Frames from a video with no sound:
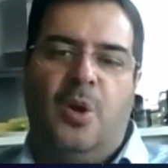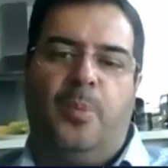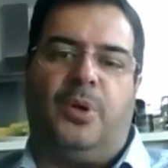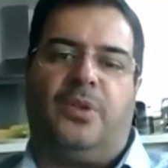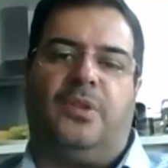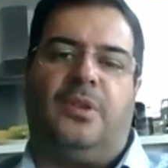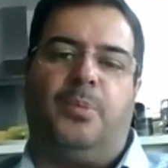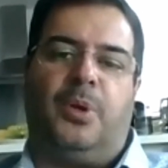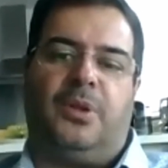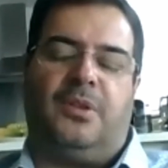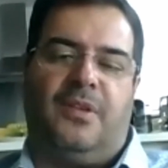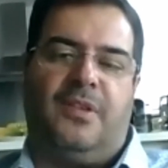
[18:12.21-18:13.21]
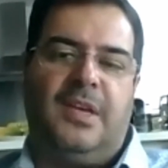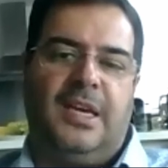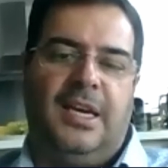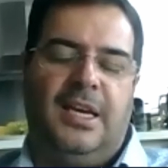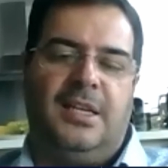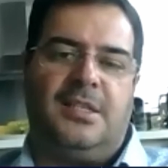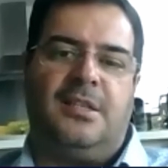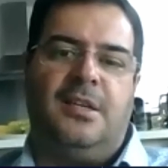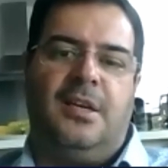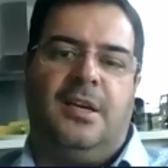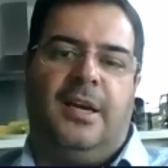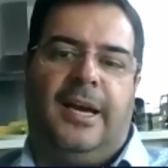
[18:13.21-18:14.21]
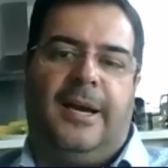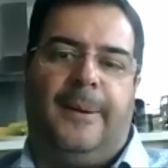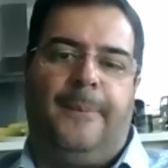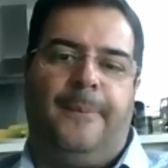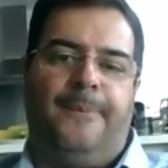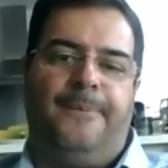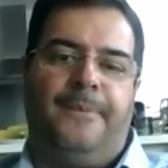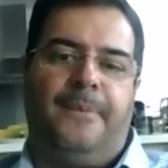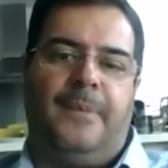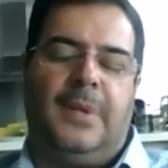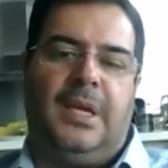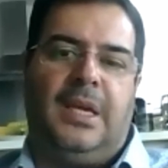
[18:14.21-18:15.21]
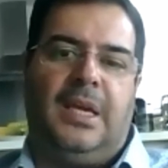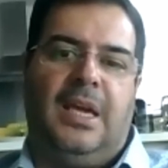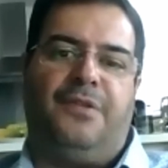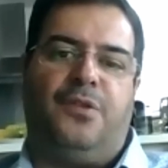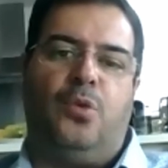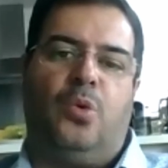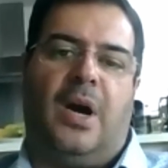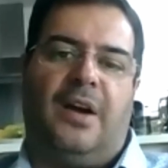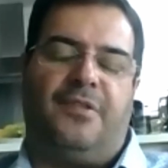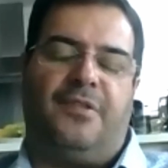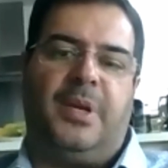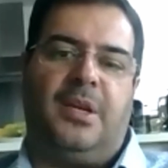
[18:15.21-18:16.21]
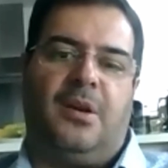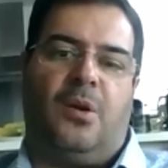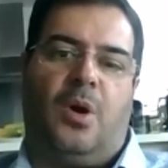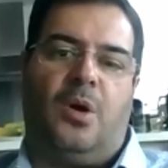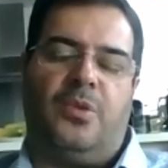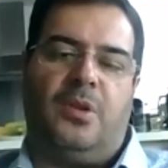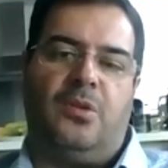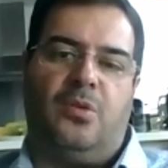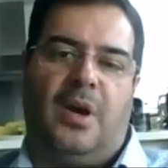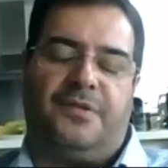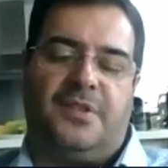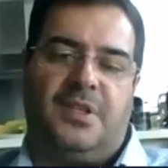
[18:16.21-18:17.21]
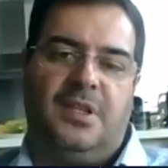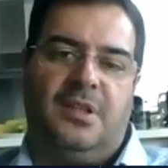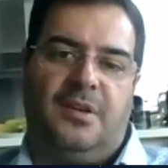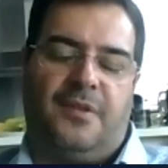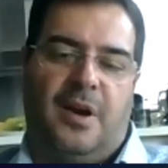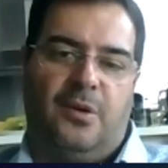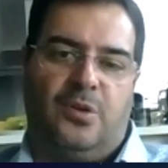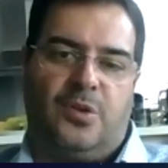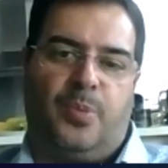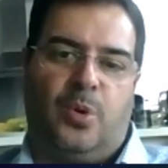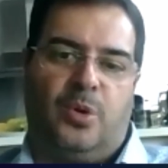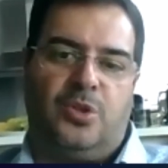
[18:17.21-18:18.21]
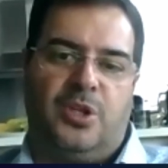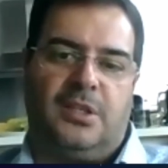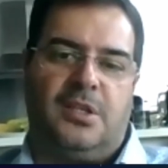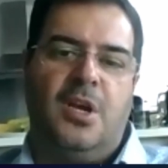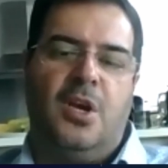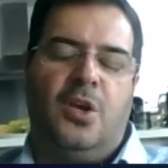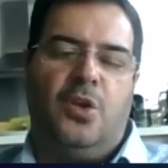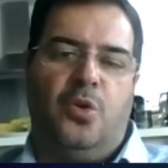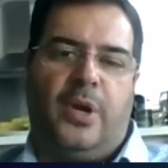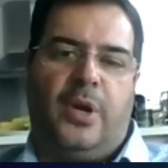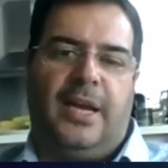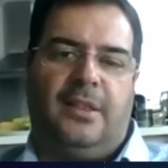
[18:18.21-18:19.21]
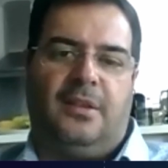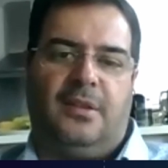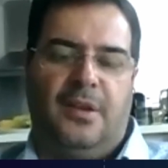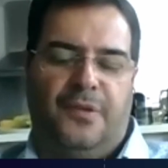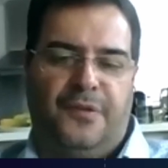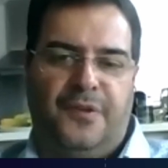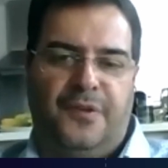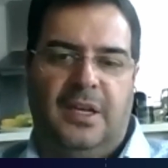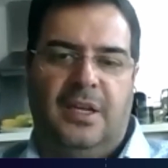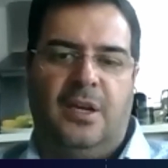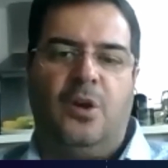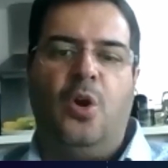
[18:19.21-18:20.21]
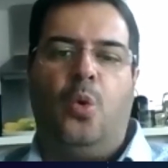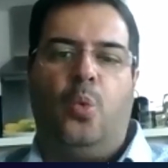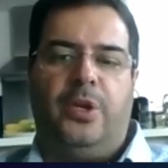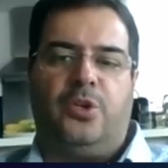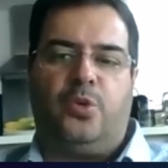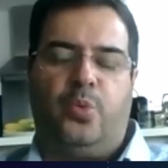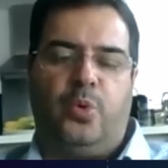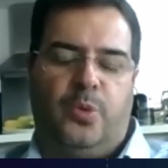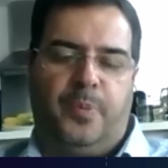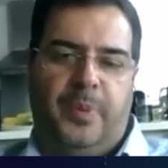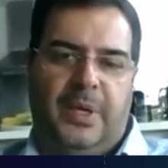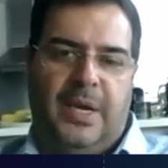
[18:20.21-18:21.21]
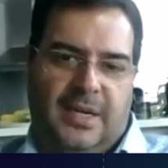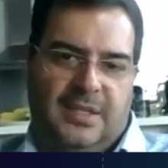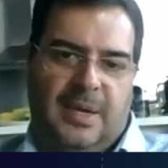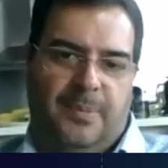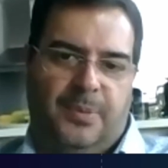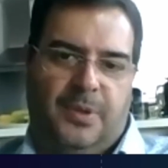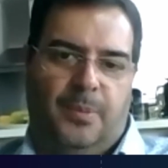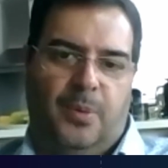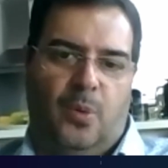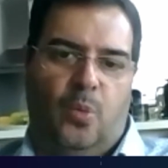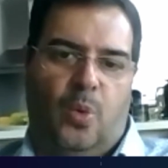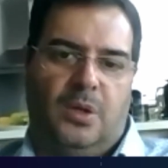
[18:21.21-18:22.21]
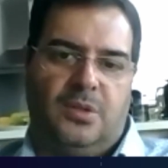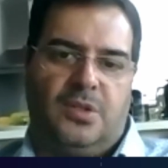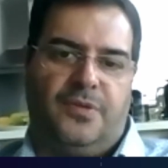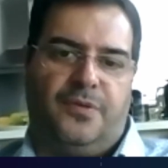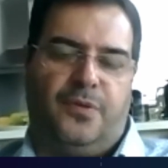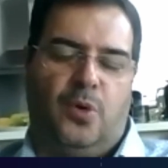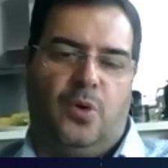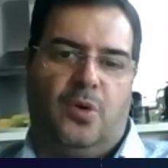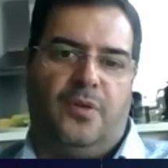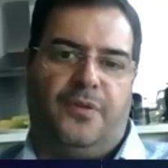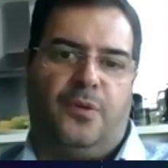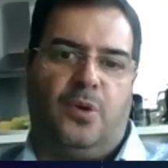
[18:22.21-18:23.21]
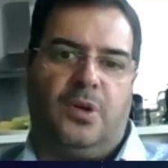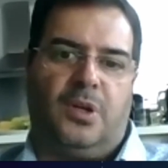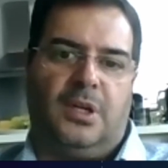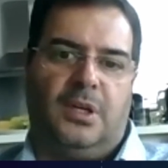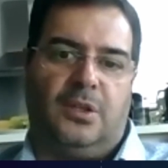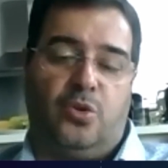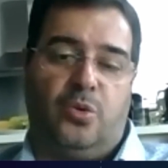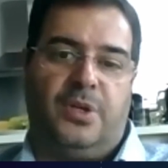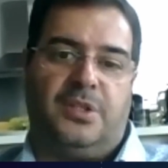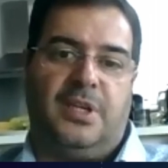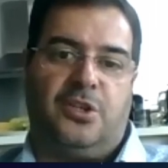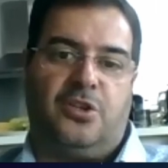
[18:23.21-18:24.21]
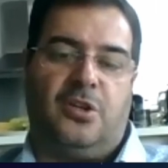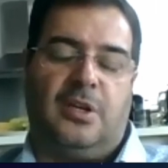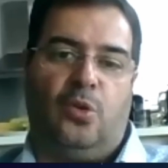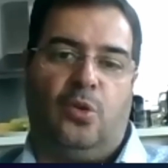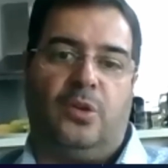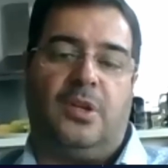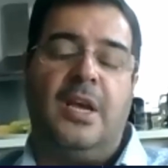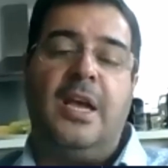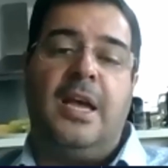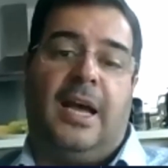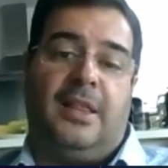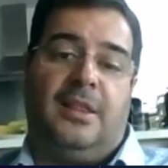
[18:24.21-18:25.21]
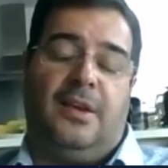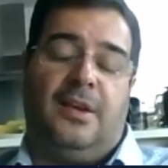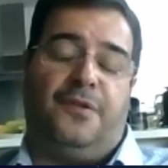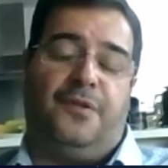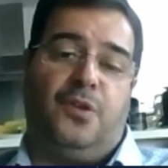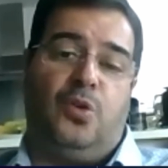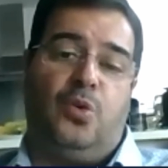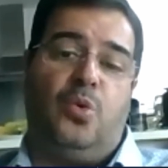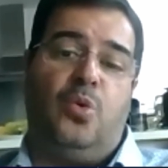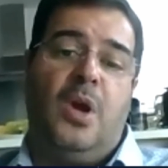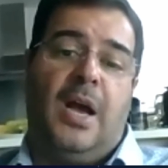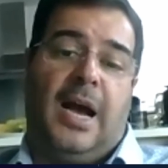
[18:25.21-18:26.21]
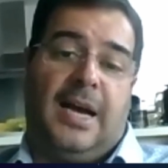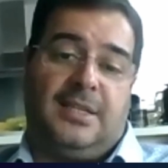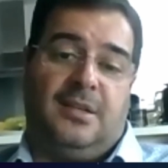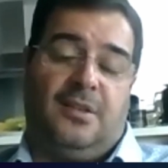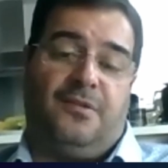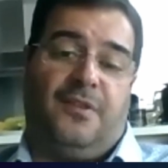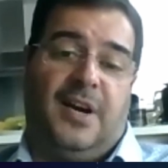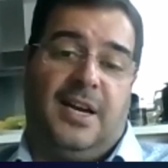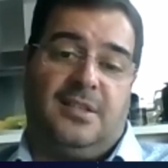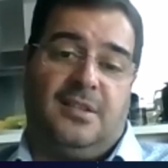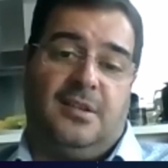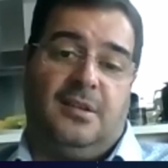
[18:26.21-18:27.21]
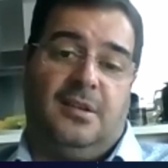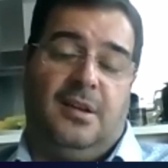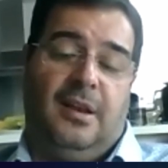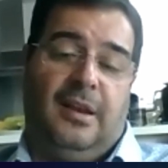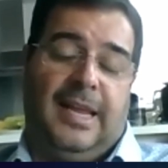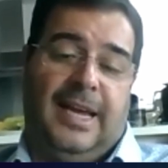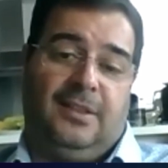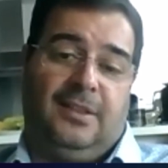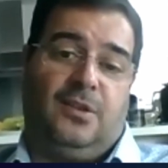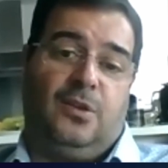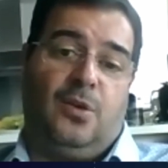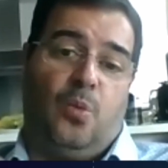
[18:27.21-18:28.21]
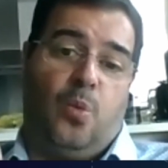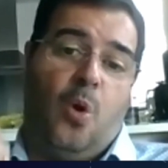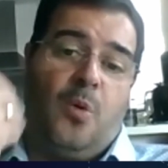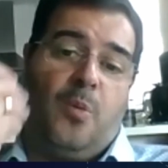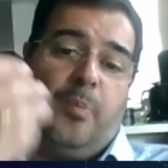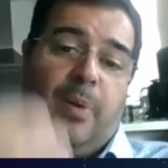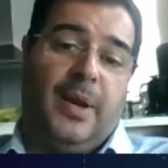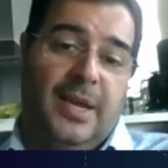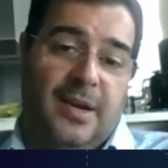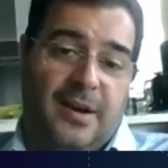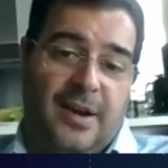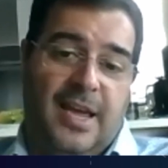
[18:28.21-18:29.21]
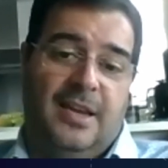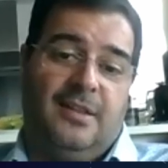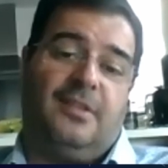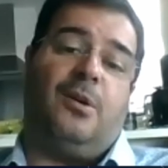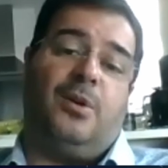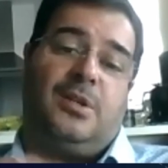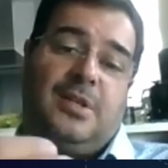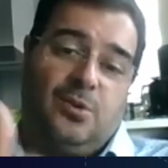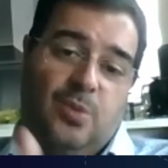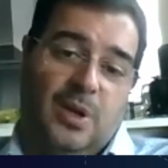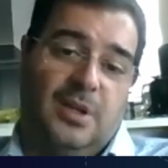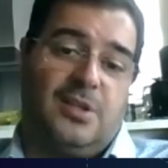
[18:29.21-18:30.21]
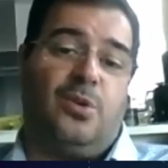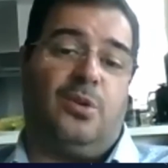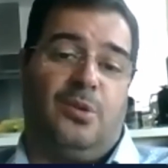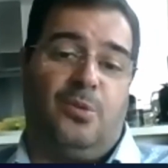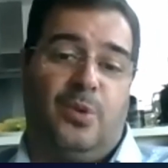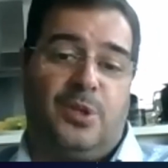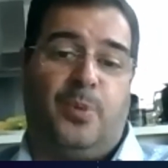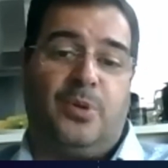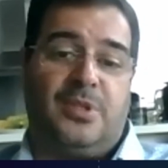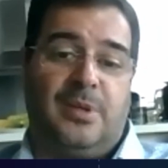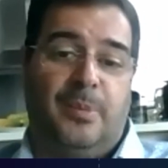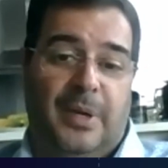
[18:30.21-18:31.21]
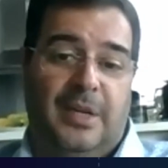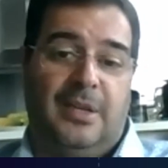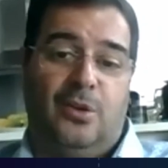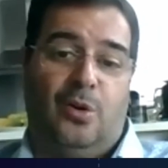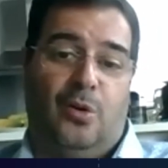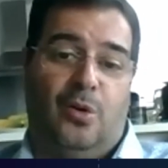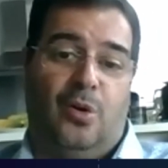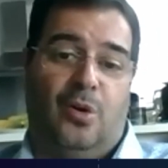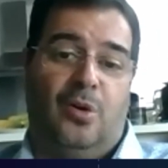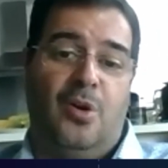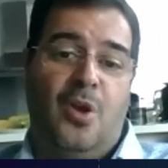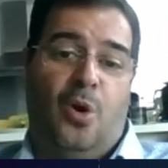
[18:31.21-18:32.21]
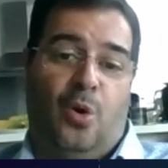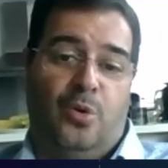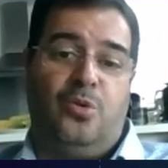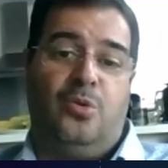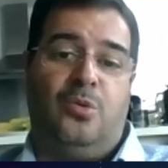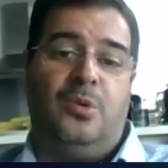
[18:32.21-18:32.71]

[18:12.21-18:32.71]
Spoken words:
But the thing is, if you have been around and you have seen the various projects, you get the feeling which would be acceptable ones for the jurisdiction or not. And if you, as an advisor, let the wrong player in, there is as well a certain responsibility on you.